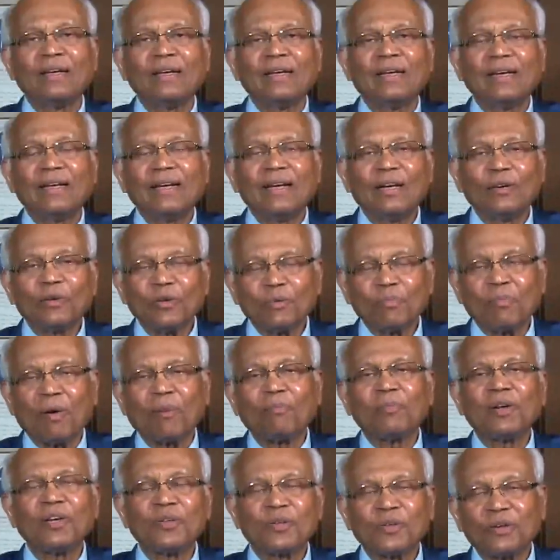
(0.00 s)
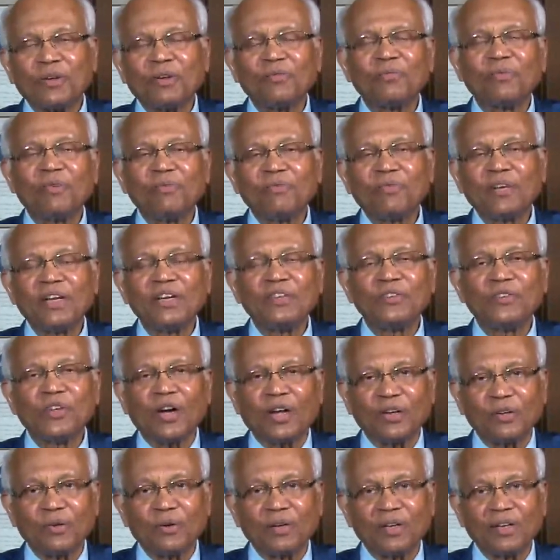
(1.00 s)
It was published on 15
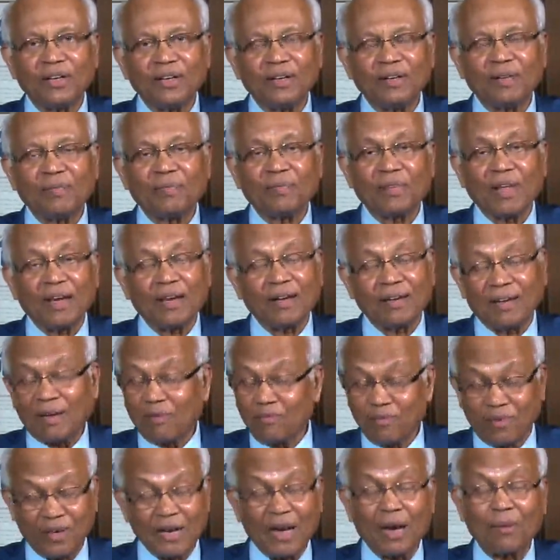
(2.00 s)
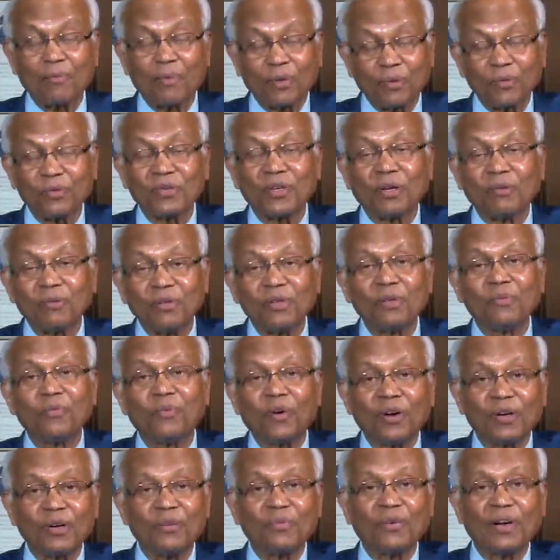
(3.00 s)
January, and I'm very happy to say within
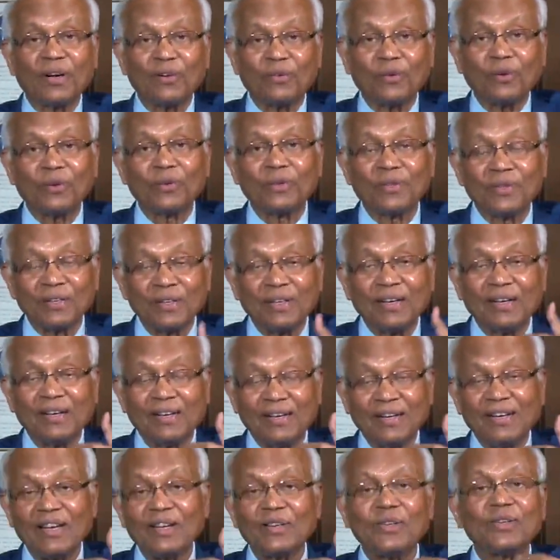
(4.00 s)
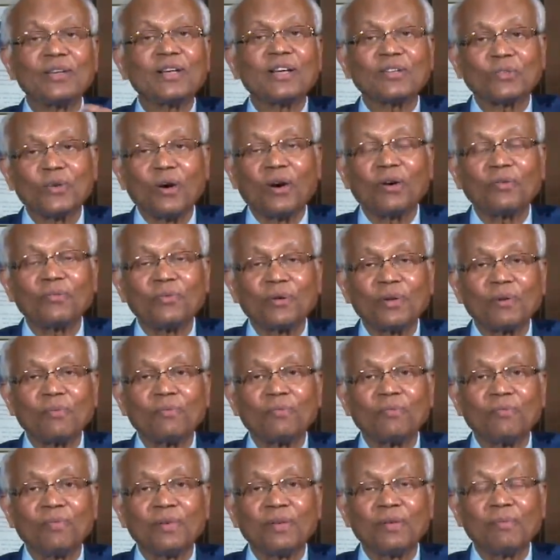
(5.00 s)
45 days it has gone for a
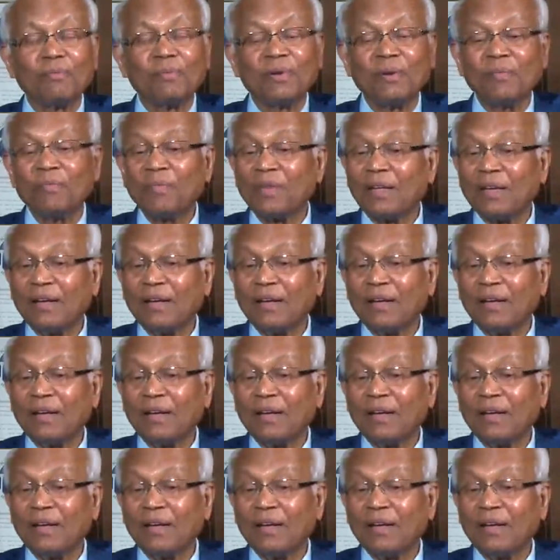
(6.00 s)
reprint.